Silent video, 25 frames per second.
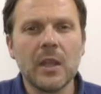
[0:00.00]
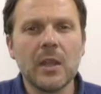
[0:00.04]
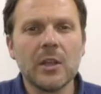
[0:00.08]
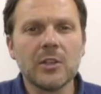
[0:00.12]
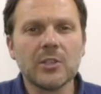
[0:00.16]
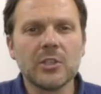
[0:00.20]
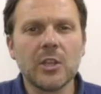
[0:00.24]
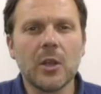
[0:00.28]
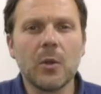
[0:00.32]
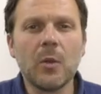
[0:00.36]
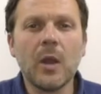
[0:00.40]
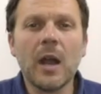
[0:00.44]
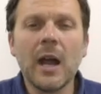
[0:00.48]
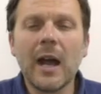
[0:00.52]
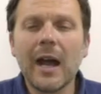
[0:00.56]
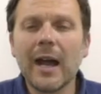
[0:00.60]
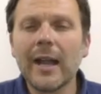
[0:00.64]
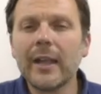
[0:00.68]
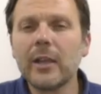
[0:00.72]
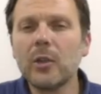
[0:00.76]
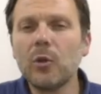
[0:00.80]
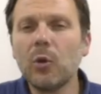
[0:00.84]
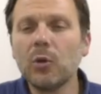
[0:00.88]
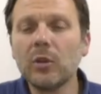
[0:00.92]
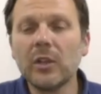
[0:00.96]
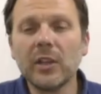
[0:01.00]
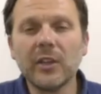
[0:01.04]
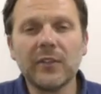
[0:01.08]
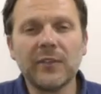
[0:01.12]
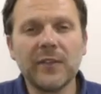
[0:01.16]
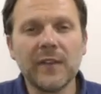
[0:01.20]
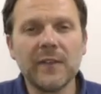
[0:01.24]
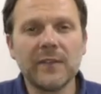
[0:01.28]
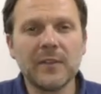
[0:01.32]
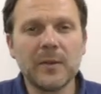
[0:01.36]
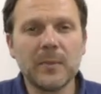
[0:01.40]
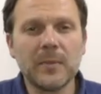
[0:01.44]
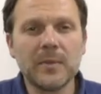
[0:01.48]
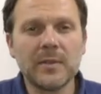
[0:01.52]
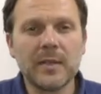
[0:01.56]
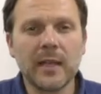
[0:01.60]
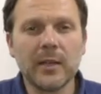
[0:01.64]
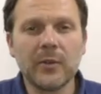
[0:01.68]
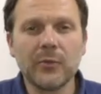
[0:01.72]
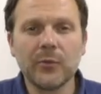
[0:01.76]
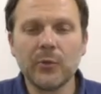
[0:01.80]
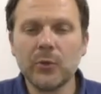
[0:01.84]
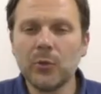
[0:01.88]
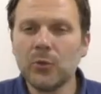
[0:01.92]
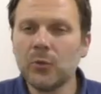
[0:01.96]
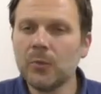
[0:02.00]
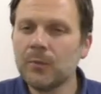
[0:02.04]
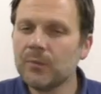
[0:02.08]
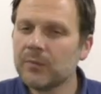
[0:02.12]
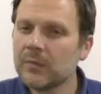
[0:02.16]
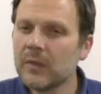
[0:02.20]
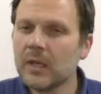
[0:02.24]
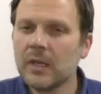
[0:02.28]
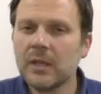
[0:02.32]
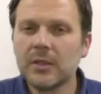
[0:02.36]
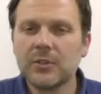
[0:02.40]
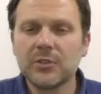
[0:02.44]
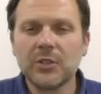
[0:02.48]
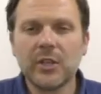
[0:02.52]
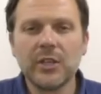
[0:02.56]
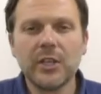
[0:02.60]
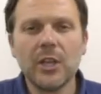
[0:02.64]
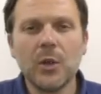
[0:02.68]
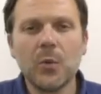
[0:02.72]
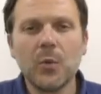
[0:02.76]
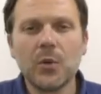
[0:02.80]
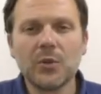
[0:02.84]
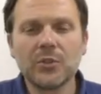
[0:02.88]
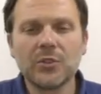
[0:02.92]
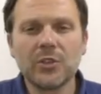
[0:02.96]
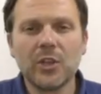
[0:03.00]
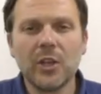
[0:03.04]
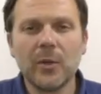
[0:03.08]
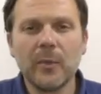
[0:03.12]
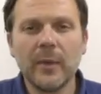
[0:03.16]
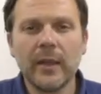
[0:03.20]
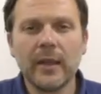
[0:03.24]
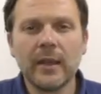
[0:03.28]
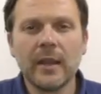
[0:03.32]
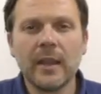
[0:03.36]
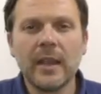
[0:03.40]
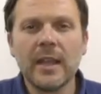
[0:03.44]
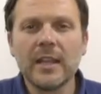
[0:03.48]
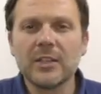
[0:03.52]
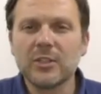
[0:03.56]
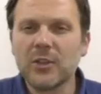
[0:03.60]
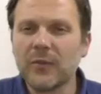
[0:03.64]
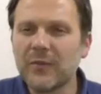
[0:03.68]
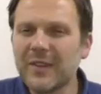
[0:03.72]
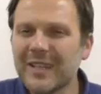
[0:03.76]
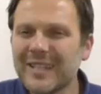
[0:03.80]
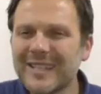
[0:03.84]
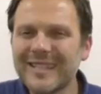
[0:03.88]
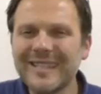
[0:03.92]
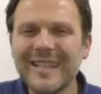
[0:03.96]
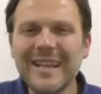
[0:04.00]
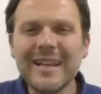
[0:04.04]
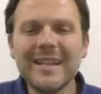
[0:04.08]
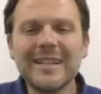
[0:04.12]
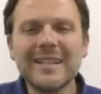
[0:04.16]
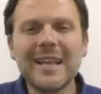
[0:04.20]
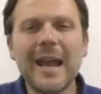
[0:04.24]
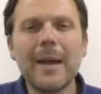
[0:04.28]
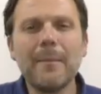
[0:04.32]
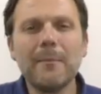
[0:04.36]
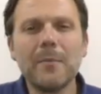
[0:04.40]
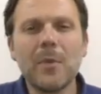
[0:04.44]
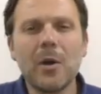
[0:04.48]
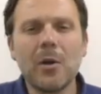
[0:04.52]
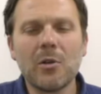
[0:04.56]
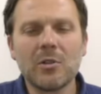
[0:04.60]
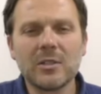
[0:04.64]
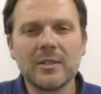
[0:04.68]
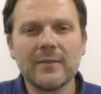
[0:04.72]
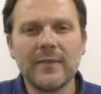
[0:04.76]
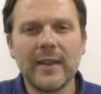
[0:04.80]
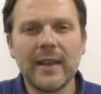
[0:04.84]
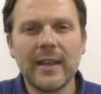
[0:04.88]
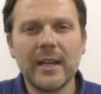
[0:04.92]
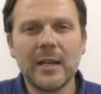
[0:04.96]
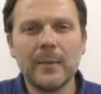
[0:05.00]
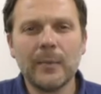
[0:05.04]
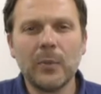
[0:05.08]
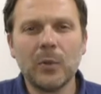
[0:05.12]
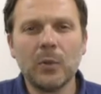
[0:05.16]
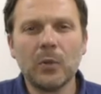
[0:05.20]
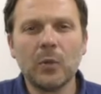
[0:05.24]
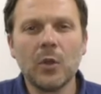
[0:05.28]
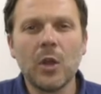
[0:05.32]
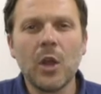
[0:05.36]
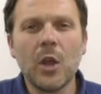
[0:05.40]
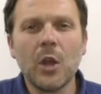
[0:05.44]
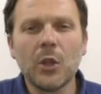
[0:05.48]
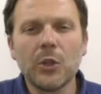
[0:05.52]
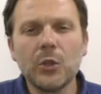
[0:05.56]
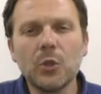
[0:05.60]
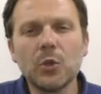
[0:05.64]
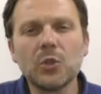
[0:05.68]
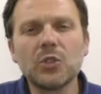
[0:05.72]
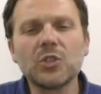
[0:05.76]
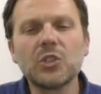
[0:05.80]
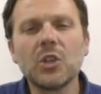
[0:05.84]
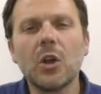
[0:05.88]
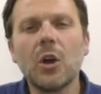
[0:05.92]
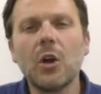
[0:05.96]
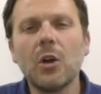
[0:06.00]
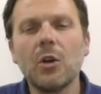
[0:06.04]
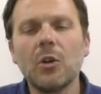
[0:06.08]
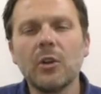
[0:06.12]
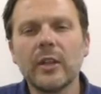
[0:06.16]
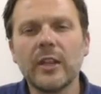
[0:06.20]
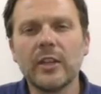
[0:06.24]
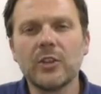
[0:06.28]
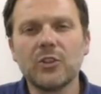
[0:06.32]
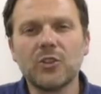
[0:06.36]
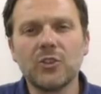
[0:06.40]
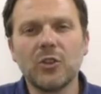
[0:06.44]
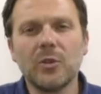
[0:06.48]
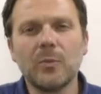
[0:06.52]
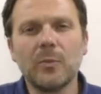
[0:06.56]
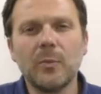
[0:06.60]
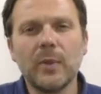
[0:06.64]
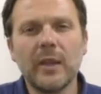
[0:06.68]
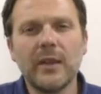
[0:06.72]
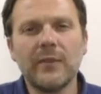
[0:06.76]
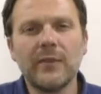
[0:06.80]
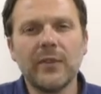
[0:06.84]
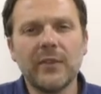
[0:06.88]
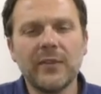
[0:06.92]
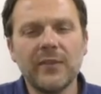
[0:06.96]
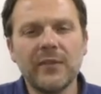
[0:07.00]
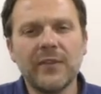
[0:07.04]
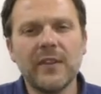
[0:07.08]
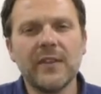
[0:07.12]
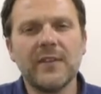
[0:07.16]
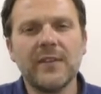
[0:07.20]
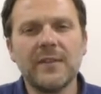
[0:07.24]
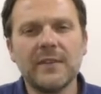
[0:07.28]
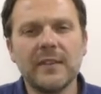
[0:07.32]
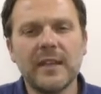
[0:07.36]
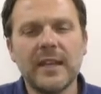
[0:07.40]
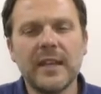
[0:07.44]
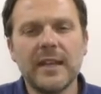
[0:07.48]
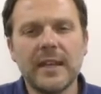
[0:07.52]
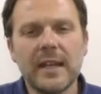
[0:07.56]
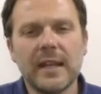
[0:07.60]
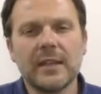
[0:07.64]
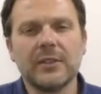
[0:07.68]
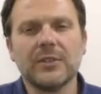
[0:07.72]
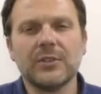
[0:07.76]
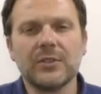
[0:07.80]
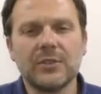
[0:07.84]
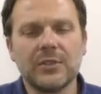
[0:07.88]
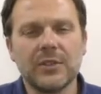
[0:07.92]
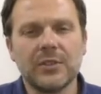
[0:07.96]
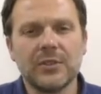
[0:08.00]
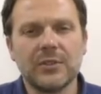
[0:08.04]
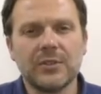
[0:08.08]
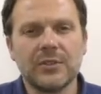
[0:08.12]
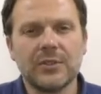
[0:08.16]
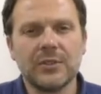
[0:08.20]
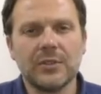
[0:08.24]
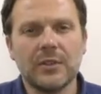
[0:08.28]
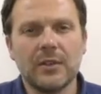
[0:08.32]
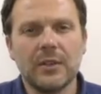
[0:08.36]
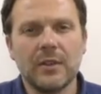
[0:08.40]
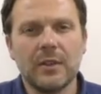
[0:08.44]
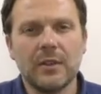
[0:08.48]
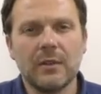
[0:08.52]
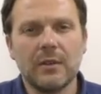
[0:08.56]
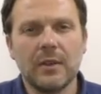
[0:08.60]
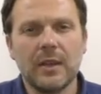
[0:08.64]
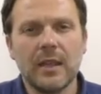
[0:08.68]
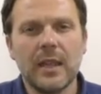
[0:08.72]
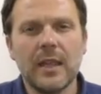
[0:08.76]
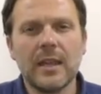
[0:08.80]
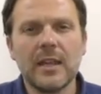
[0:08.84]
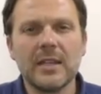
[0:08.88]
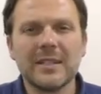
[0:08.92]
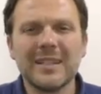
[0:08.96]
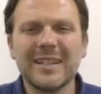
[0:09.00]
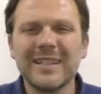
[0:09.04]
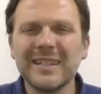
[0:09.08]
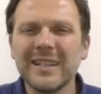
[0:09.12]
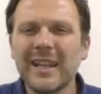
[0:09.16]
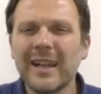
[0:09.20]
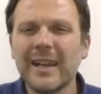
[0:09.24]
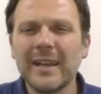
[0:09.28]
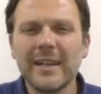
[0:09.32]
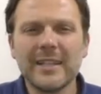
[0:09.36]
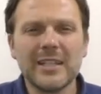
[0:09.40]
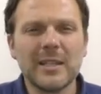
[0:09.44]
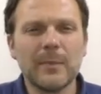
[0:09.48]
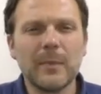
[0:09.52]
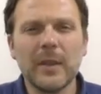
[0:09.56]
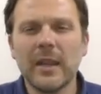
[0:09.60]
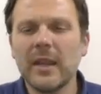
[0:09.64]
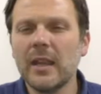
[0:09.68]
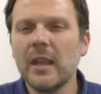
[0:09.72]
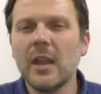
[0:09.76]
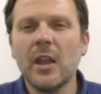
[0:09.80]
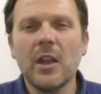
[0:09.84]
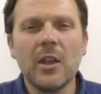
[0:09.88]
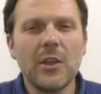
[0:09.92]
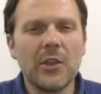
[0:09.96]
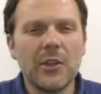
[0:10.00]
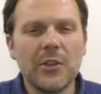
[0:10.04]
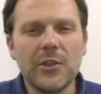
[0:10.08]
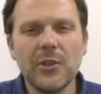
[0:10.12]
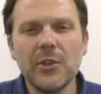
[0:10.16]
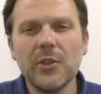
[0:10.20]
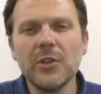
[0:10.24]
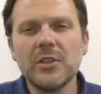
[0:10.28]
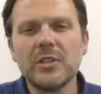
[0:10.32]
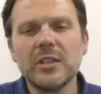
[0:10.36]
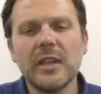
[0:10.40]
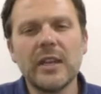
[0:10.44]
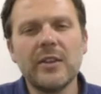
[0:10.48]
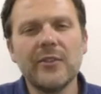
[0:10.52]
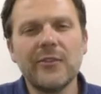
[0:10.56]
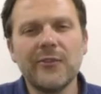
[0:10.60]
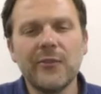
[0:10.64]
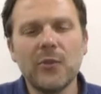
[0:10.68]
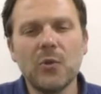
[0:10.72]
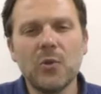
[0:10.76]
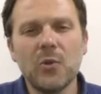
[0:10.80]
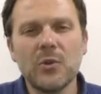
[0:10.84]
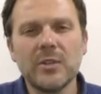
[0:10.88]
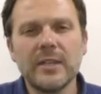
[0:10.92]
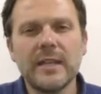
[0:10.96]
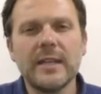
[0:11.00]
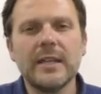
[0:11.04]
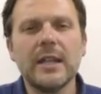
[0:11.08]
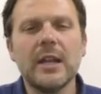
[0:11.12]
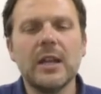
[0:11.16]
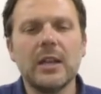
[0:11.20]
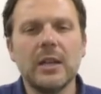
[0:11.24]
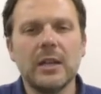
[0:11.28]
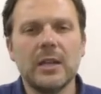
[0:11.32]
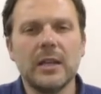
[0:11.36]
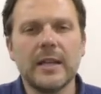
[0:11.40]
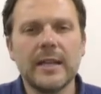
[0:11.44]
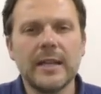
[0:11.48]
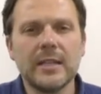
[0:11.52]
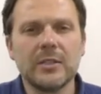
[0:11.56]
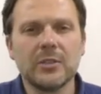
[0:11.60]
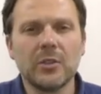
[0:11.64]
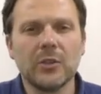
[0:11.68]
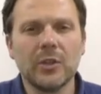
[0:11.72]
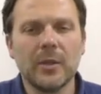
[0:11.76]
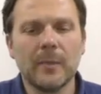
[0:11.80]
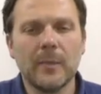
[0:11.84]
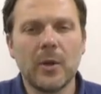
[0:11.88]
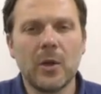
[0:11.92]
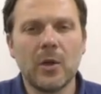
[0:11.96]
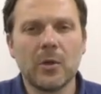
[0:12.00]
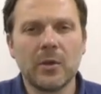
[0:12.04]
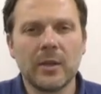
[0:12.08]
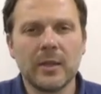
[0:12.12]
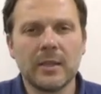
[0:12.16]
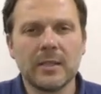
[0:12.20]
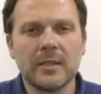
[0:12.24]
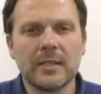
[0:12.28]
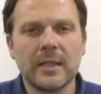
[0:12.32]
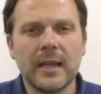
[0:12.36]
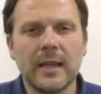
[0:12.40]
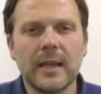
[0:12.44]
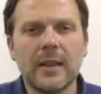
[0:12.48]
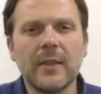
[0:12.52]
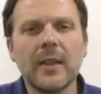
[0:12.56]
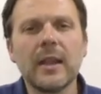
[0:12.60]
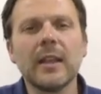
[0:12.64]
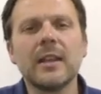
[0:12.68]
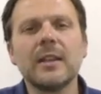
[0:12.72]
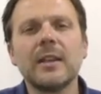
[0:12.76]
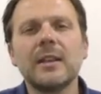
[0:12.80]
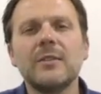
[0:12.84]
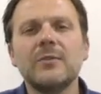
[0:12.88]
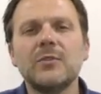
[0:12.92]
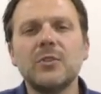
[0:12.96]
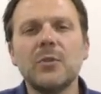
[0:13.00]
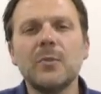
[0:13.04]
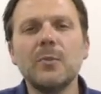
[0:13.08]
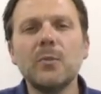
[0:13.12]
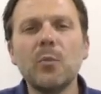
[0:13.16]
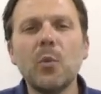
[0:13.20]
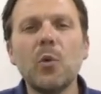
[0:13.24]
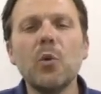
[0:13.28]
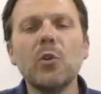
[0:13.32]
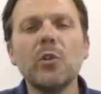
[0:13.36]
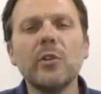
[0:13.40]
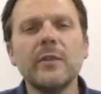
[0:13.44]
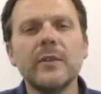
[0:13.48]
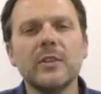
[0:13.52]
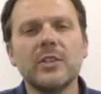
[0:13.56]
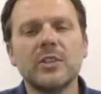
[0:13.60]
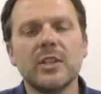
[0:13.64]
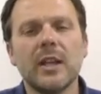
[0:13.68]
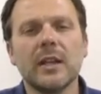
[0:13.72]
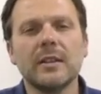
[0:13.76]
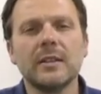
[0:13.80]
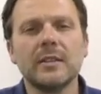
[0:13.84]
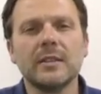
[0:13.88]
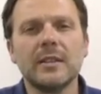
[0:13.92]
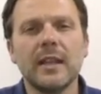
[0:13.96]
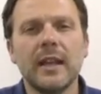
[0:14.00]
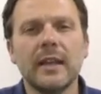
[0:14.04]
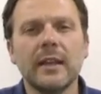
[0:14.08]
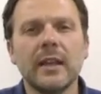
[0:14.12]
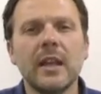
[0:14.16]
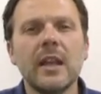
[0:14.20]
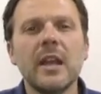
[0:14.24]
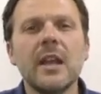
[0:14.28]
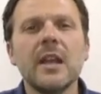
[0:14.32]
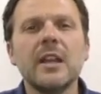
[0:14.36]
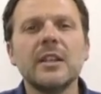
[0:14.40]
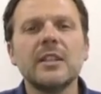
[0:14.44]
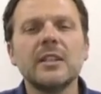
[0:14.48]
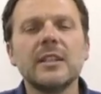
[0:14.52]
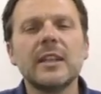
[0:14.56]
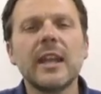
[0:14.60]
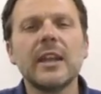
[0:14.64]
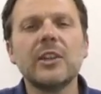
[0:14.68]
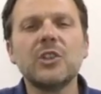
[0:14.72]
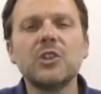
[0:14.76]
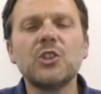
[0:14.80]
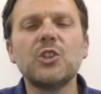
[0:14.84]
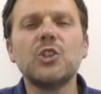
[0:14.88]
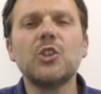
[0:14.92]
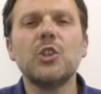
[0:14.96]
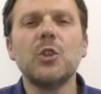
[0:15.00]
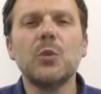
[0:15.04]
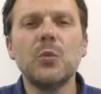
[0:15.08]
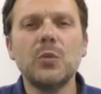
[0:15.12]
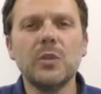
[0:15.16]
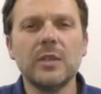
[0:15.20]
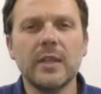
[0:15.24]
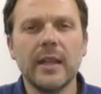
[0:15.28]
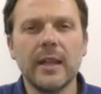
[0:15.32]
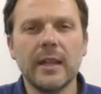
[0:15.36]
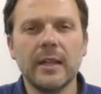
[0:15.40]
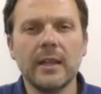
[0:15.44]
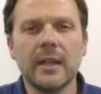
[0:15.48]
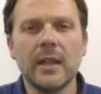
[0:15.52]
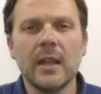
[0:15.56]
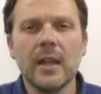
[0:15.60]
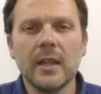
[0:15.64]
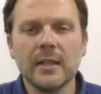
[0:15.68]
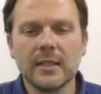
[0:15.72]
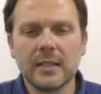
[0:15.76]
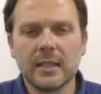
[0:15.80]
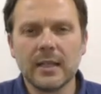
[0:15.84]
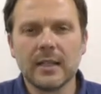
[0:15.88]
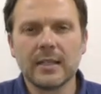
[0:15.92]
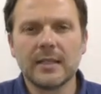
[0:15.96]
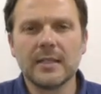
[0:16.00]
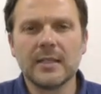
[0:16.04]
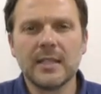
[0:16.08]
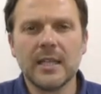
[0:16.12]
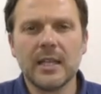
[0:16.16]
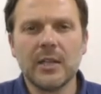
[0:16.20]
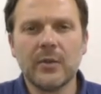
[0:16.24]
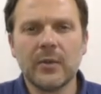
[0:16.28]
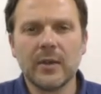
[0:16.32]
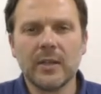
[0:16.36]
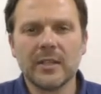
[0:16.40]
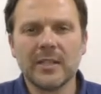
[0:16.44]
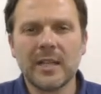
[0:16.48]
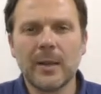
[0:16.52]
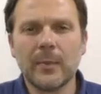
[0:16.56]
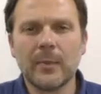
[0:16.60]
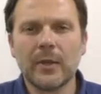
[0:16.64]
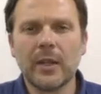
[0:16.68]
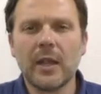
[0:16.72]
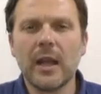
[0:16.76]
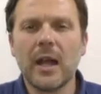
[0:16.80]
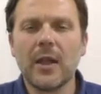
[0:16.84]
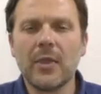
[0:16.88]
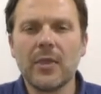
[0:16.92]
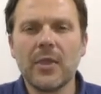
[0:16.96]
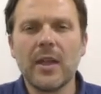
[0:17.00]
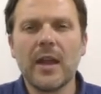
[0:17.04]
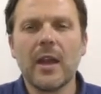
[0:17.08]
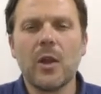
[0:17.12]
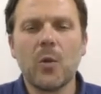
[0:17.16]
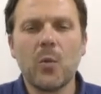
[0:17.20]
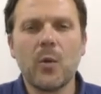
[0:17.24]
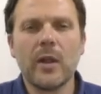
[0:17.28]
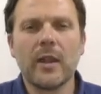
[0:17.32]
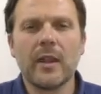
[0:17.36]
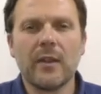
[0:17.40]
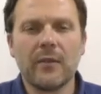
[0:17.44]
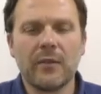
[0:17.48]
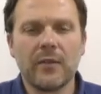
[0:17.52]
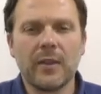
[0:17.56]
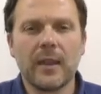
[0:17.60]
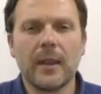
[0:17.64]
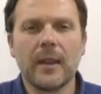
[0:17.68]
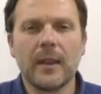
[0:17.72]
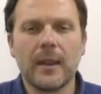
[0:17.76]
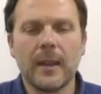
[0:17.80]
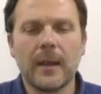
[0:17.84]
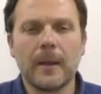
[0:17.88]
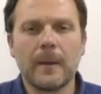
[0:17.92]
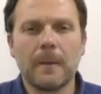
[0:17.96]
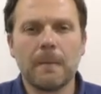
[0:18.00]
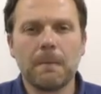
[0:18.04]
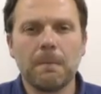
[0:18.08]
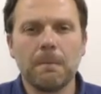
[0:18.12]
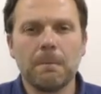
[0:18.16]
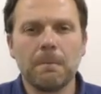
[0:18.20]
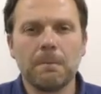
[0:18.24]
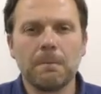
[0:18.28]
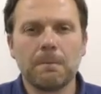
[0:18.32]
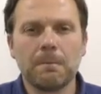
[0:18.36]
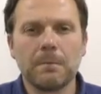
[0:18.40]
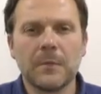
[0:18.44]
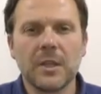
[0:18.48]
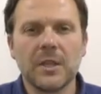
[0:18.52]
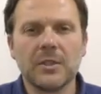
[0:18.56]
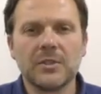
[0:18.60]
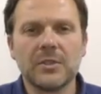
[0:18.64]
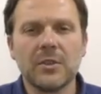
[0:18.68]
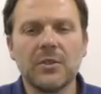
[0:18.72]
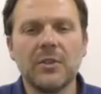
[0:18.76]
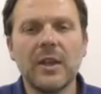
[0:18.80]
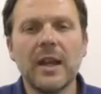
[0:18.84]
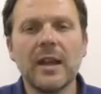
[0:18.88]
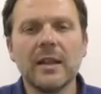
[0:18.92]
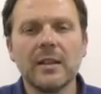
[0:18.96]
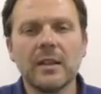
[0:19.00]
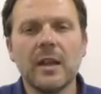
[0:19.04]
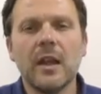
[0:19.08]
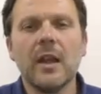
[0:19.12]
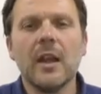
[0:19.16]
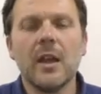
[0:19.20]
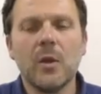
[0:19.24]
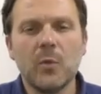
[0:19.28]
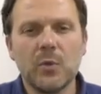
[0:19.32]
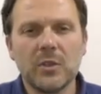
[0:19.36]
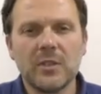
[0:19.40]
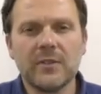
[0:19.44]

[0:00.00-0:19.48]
So I call it the 50% rule, so you know what's coming. So if you see 10 marks available, your target should be for 15 answers, okay? Because there's likely to be 13, 14 at least on the marking scheme, and that gives you more of a chance then to get tuned in to that senior examiner and their way of thinking. So that was